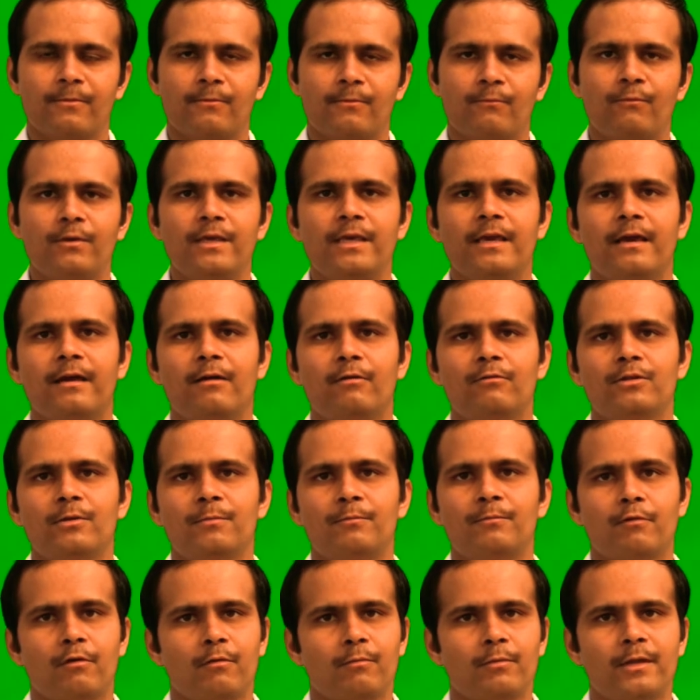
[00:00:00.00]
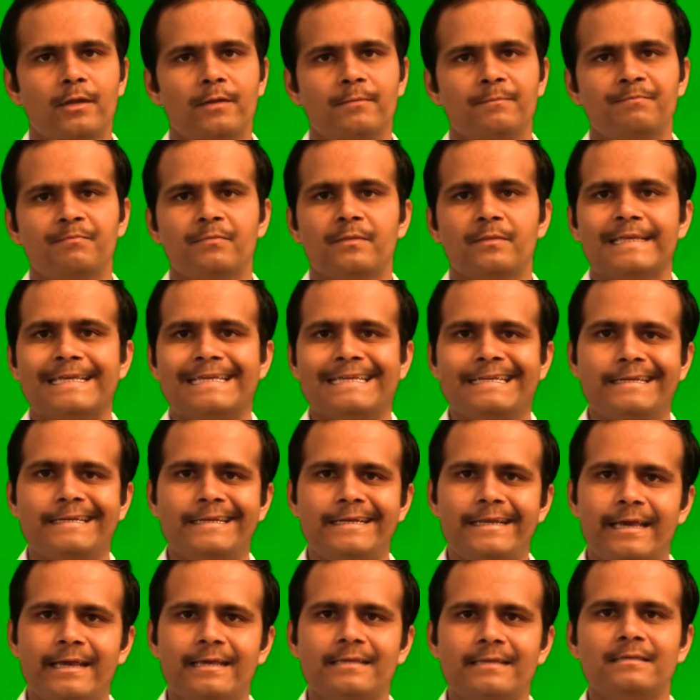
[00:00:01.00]
We have the problem E
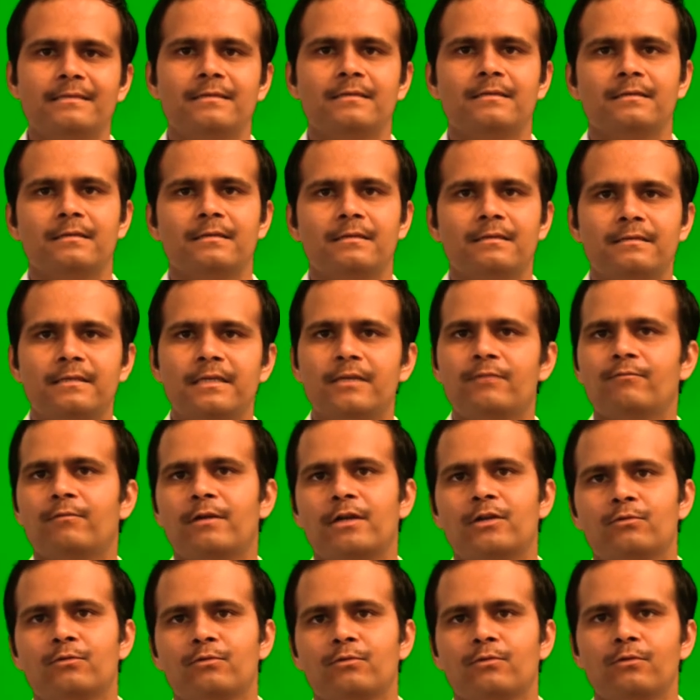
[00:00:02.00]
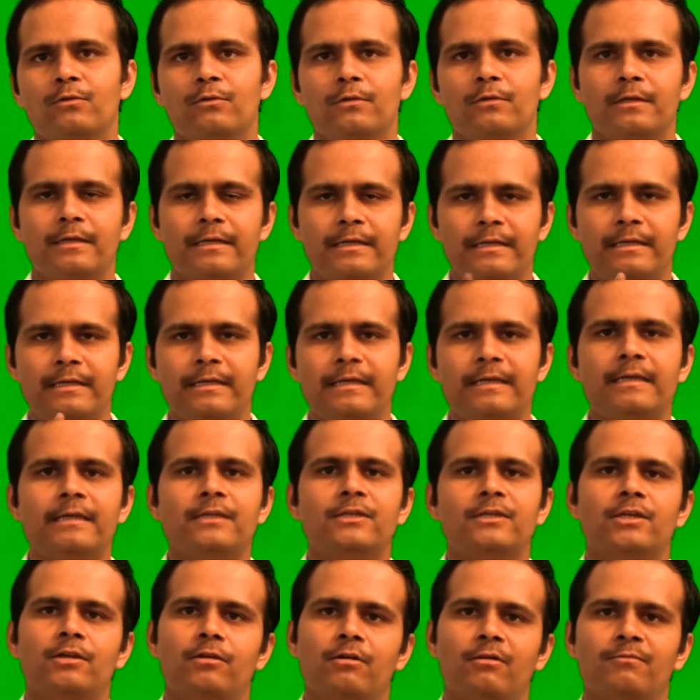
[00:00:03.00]
dash is equal to
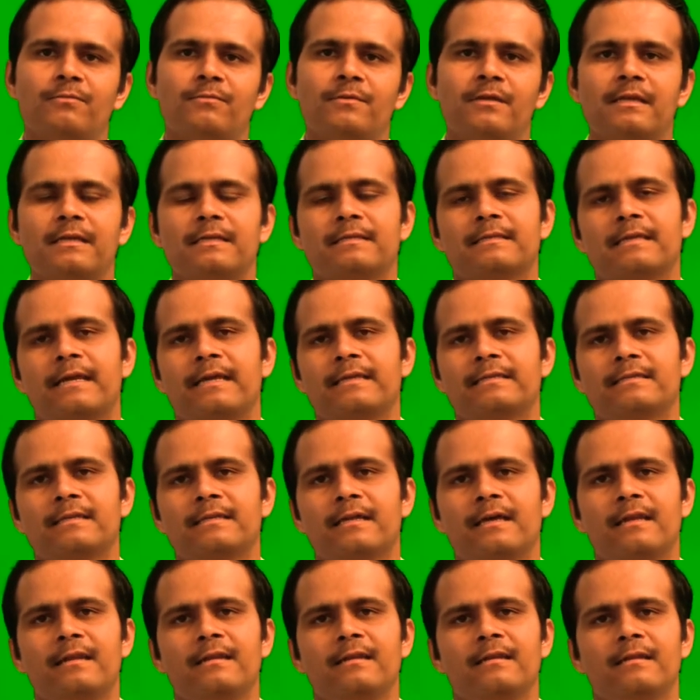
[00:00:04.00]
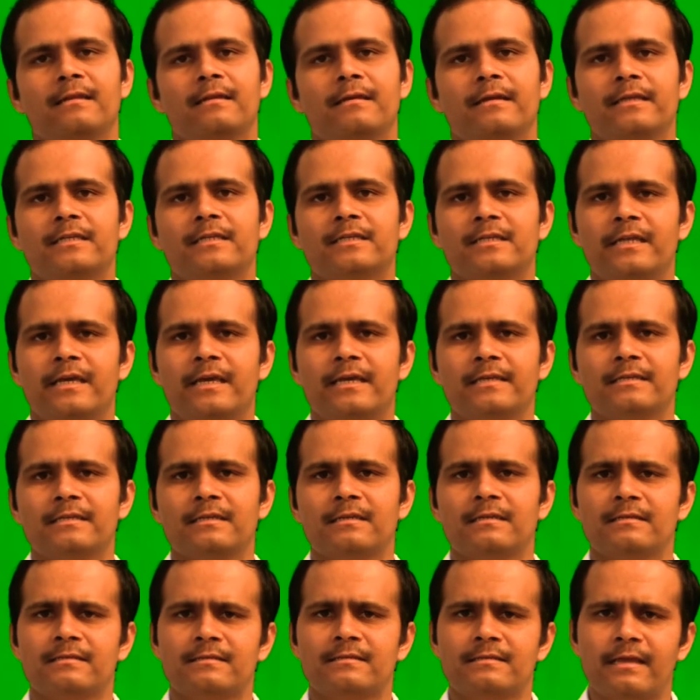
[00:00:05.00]
integration of psi star H
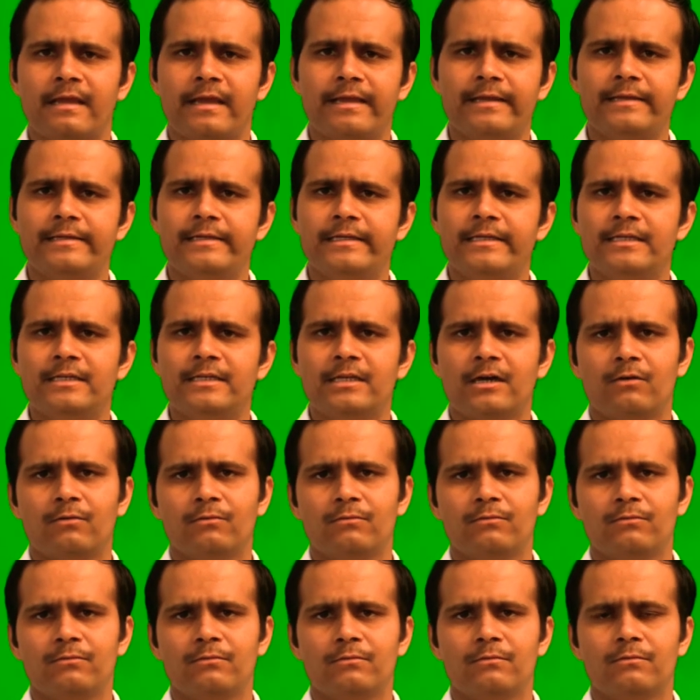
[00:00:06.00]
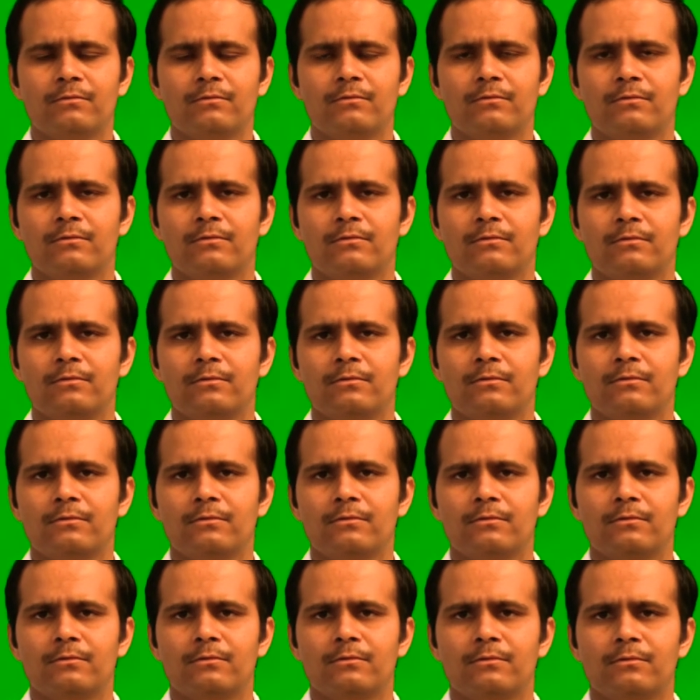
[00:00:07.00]
dash psi d tau.
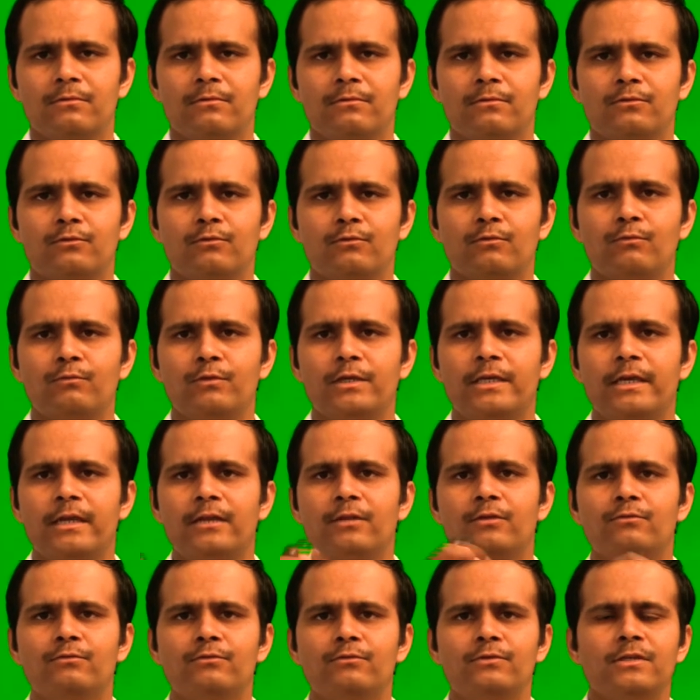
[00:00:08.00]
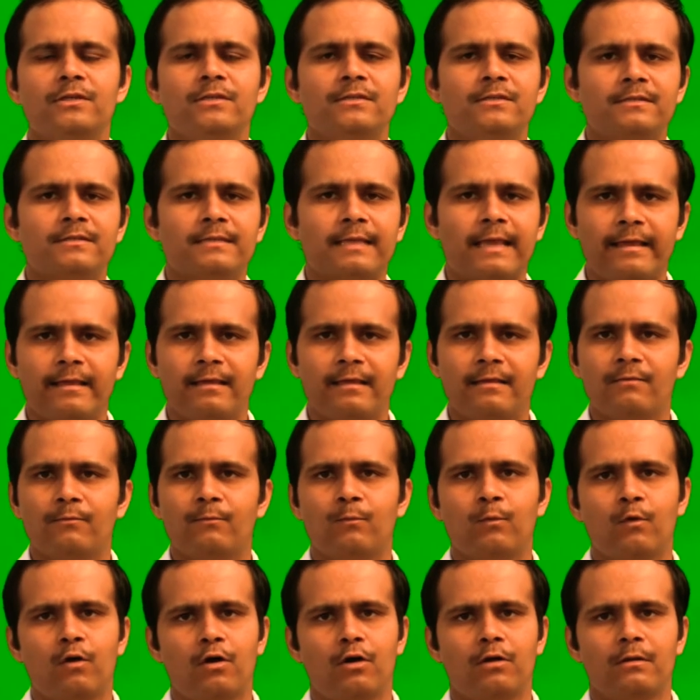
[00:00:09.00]
So we can use this
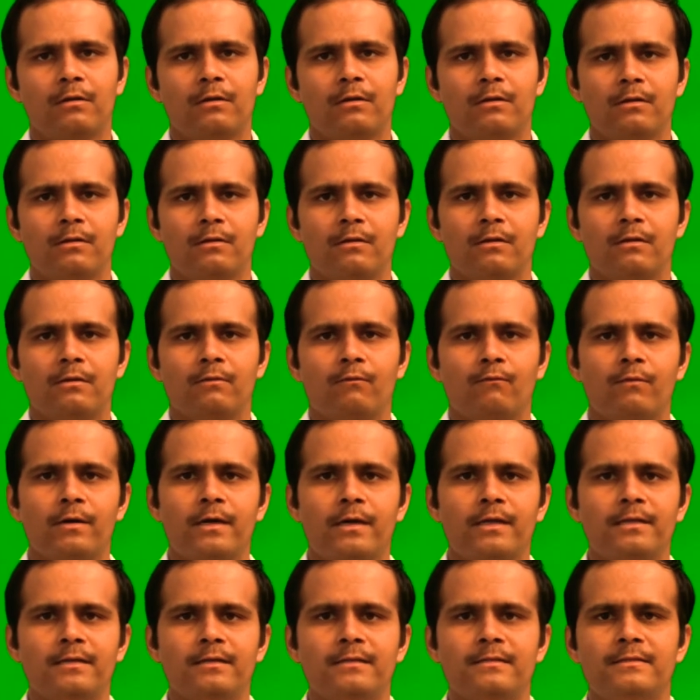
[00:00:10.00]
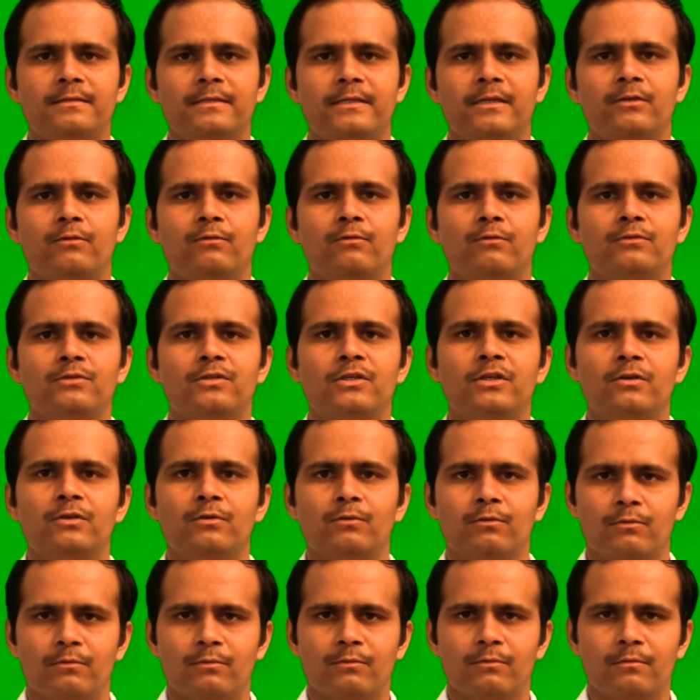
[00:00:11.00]
psi for 1, 0,
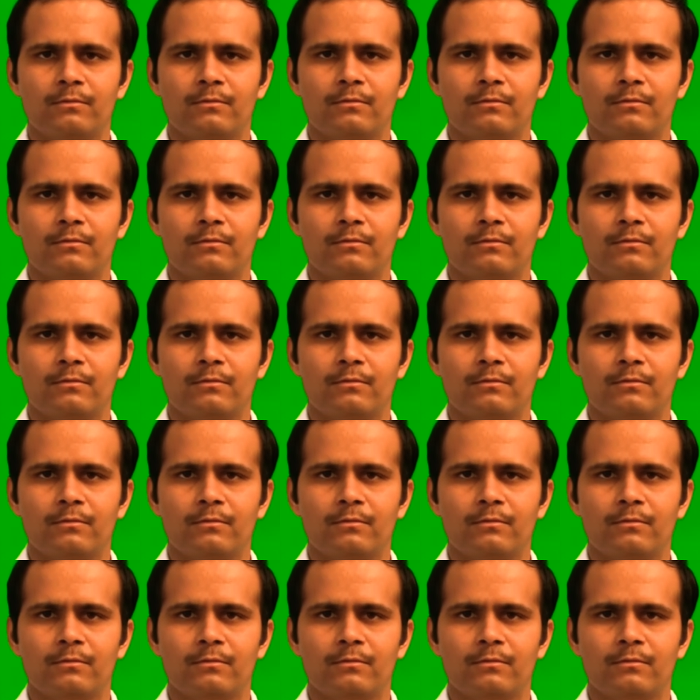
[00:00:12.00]
0.